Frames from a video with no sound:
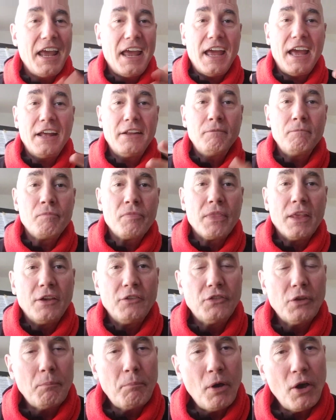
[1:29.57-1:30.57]
And
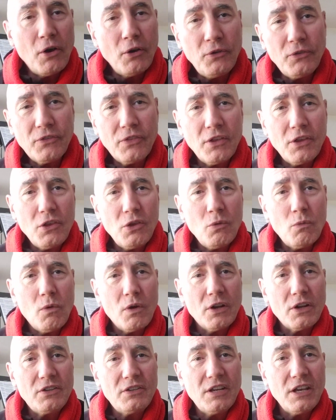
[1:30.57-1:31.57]
suppose that you
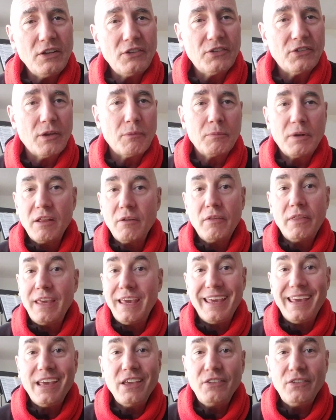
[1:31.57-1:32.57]
want to teach somebody the
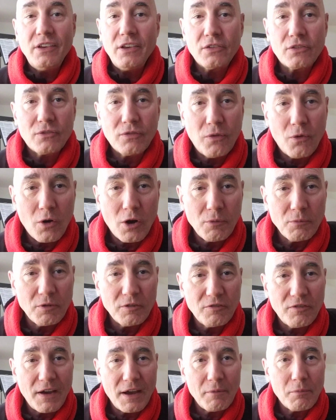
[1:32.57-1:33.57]
easiest form
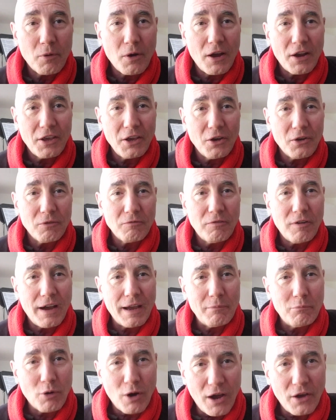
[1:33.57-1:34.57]
of
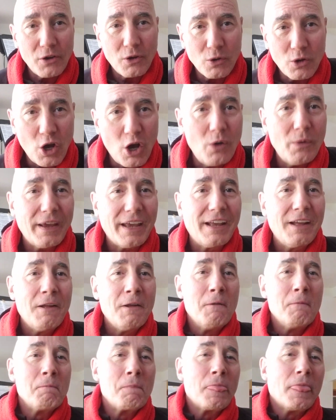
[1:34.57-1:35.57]
vibrato going,
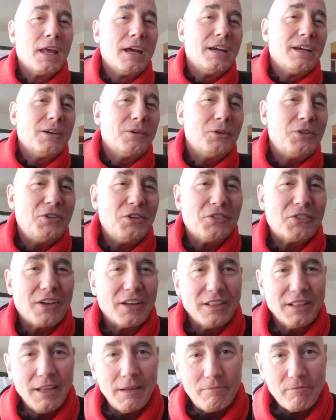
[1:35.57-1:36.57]
which is
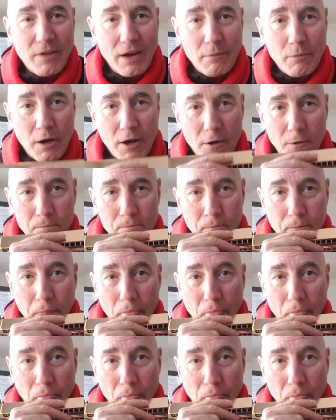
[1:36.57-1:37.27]
lip vibrato.